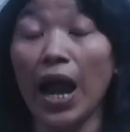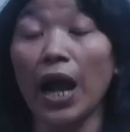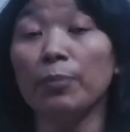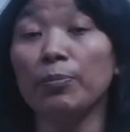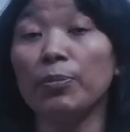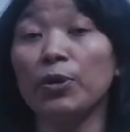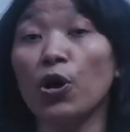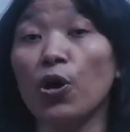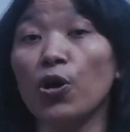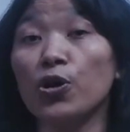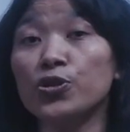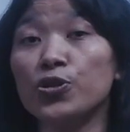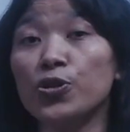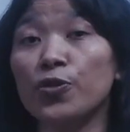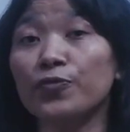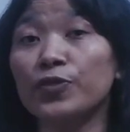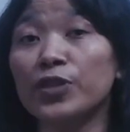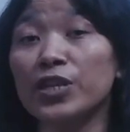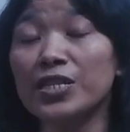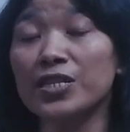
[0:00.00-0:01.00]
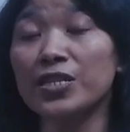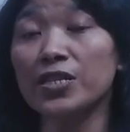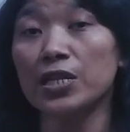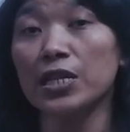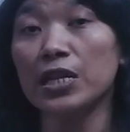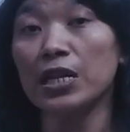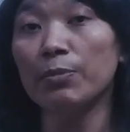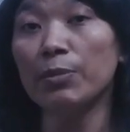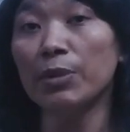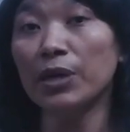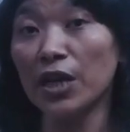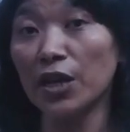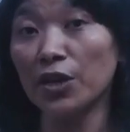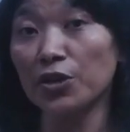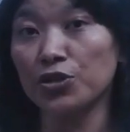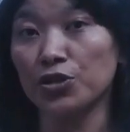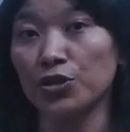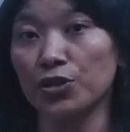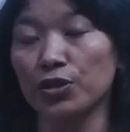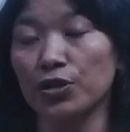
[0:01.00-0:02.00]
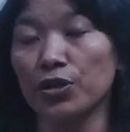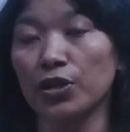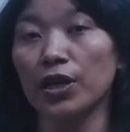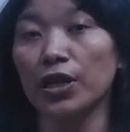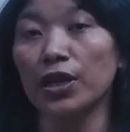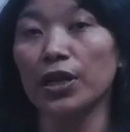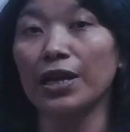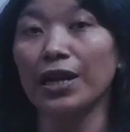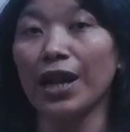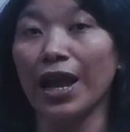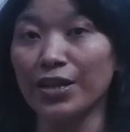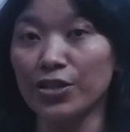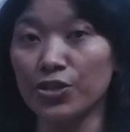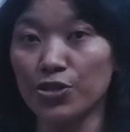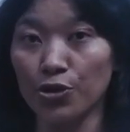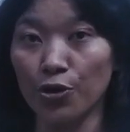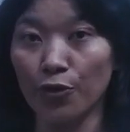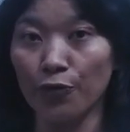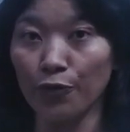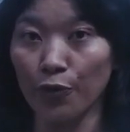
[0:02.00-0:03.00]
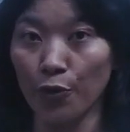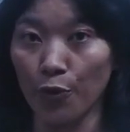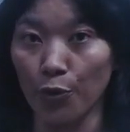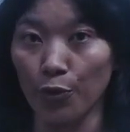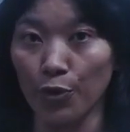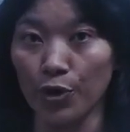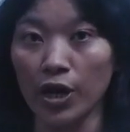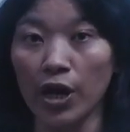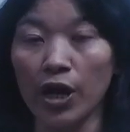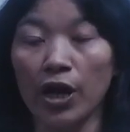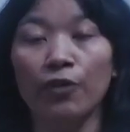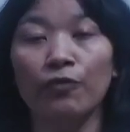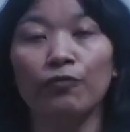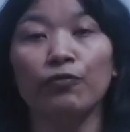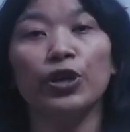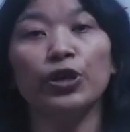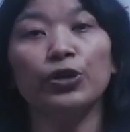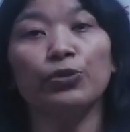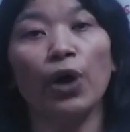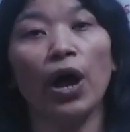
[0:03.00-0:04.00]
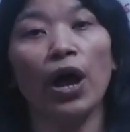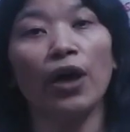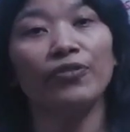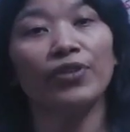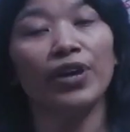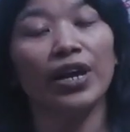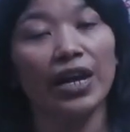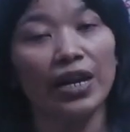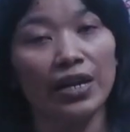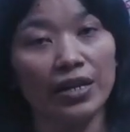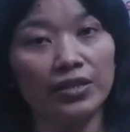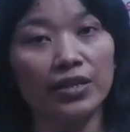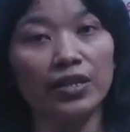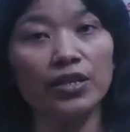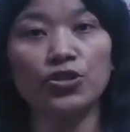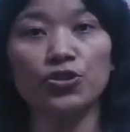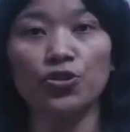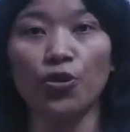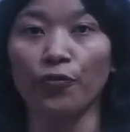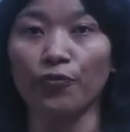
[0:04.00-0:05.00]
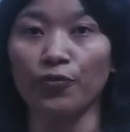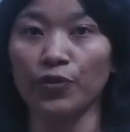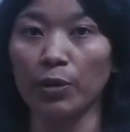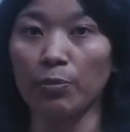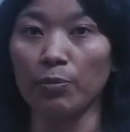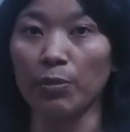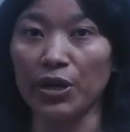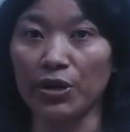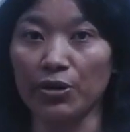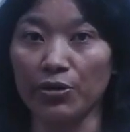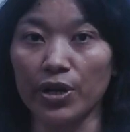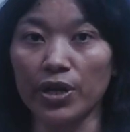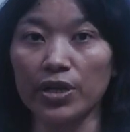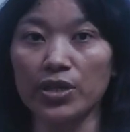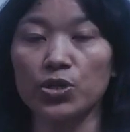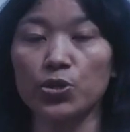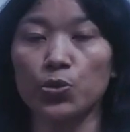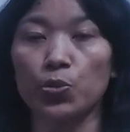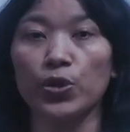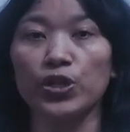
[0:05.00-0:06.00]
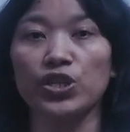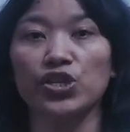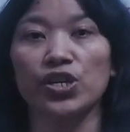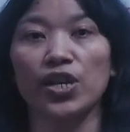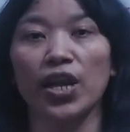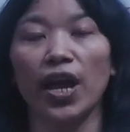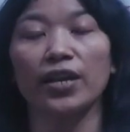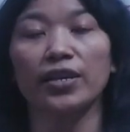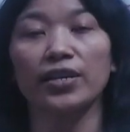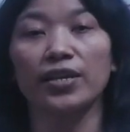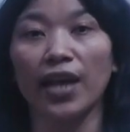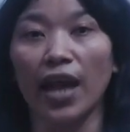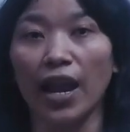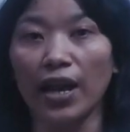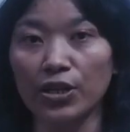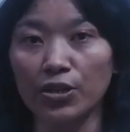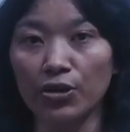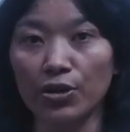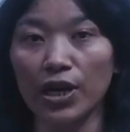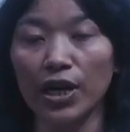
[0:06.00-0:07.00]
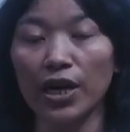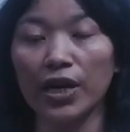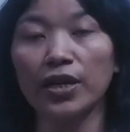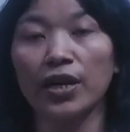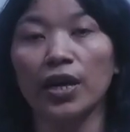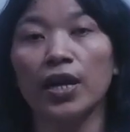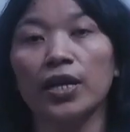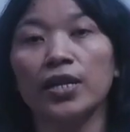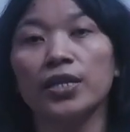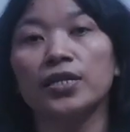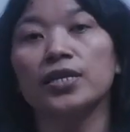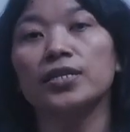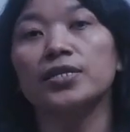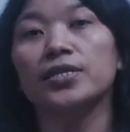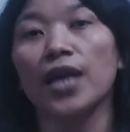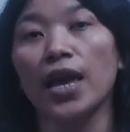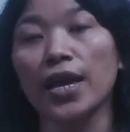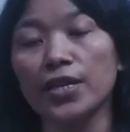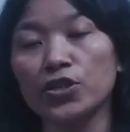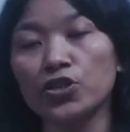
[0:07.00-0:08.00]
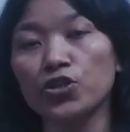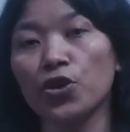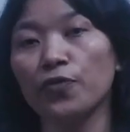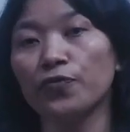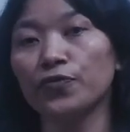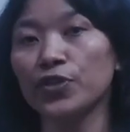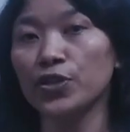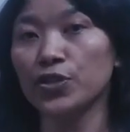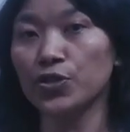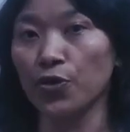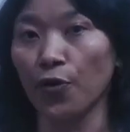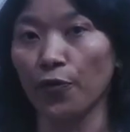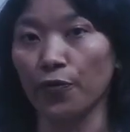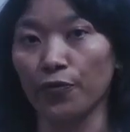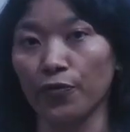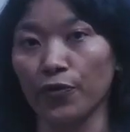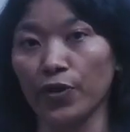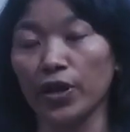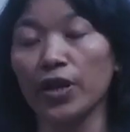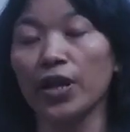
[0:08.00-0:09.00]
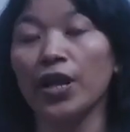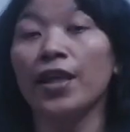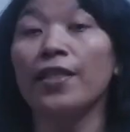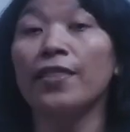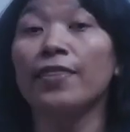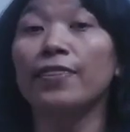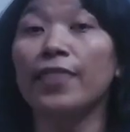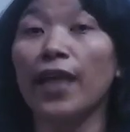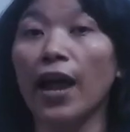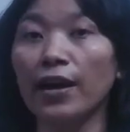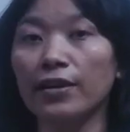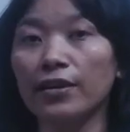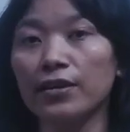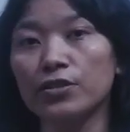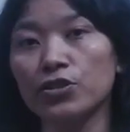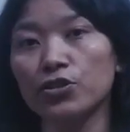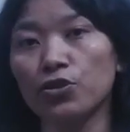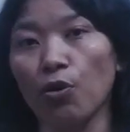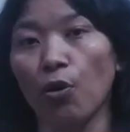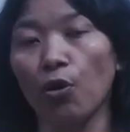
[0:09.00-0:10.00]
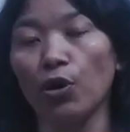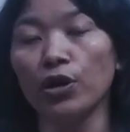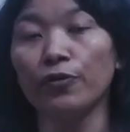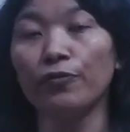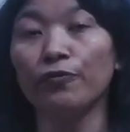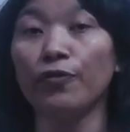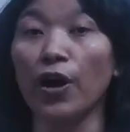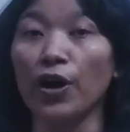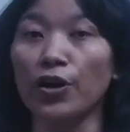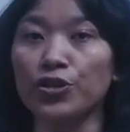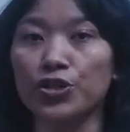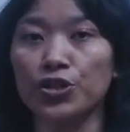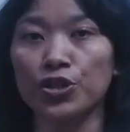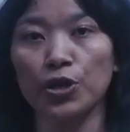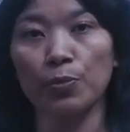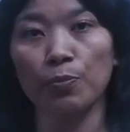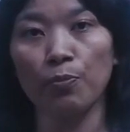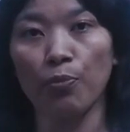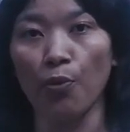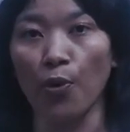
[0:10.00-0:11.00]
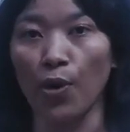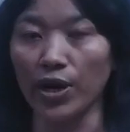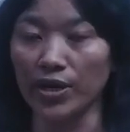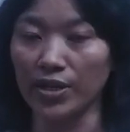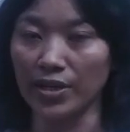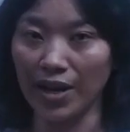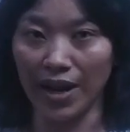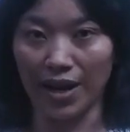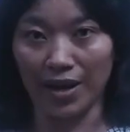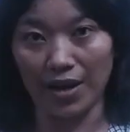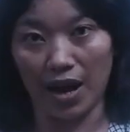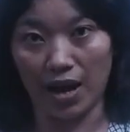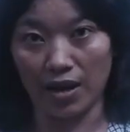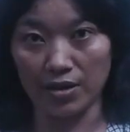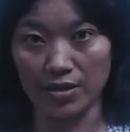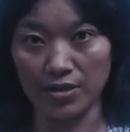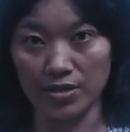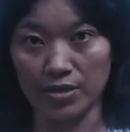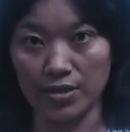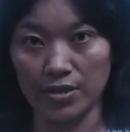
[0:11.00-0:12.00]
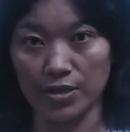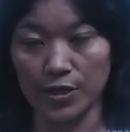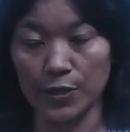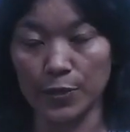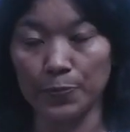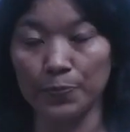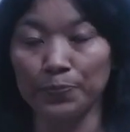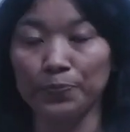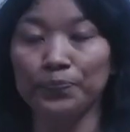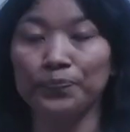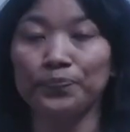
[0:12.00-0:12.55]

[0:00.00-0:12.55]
And because of this limitation in lines of code, we do have another software metrics which can calculate the size of the software, that is called function point analysis.